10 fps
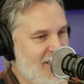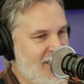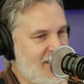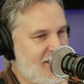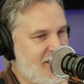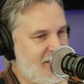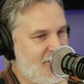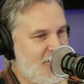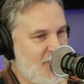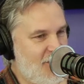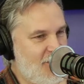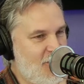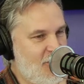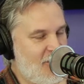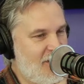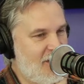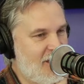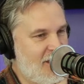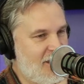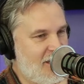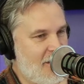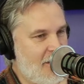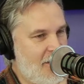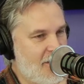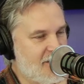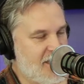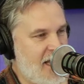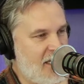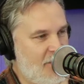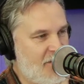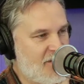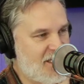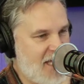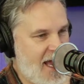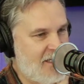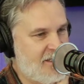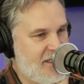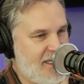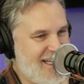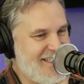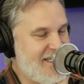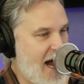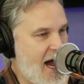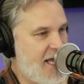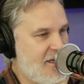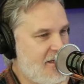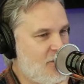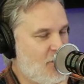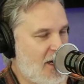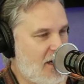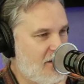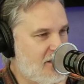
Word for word: is it to you there's an element of status that he died in Paris?